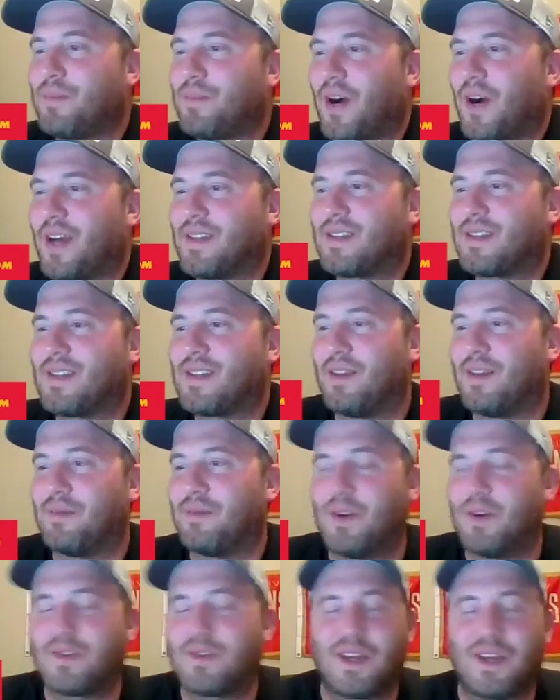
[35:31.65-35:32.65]
bust, and
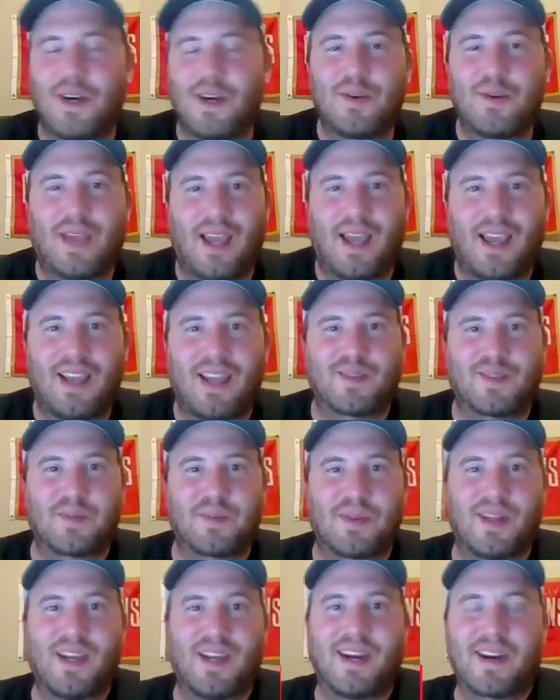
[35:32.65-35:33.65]
most okayest
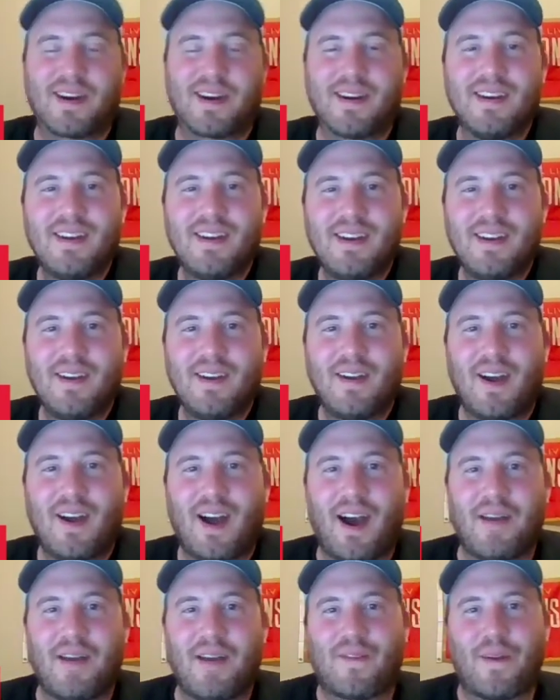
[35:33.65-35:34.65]
player
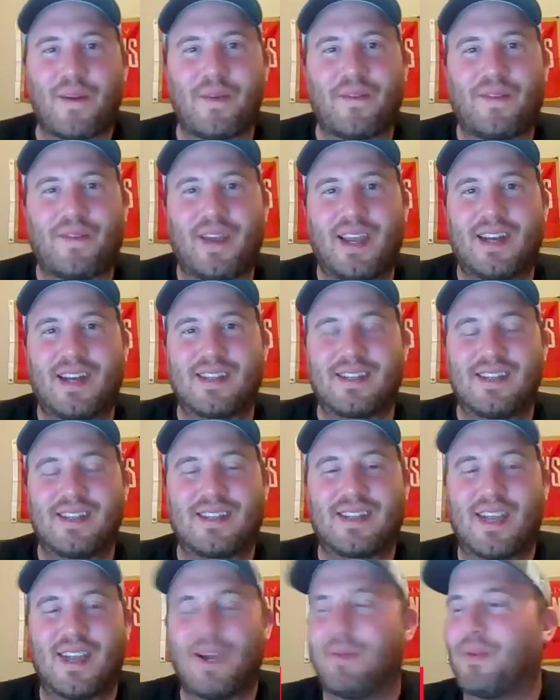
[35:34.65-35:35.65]
from a fantasy
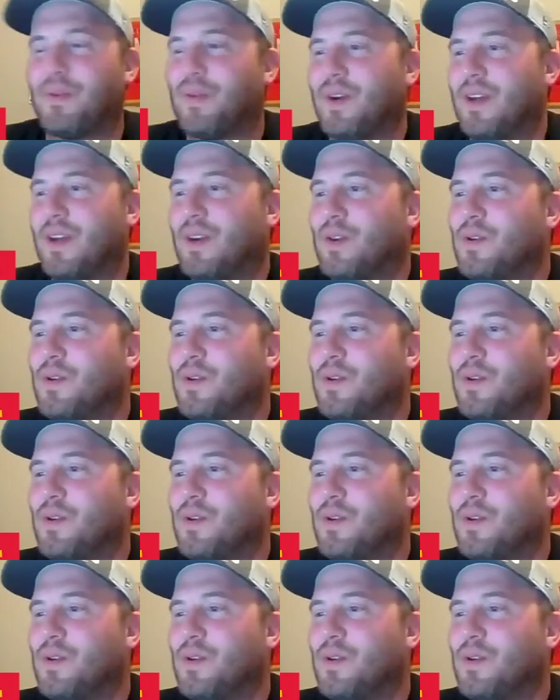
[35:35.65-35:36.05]
standpoint.